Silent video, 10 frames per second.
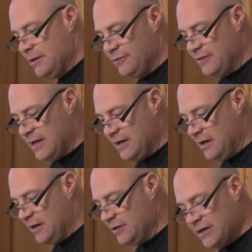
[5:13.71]

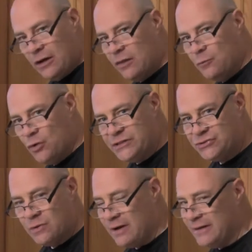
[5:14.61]
that you get all the
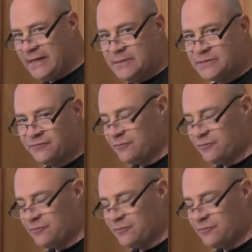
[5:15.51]
moisture out and it keeps them from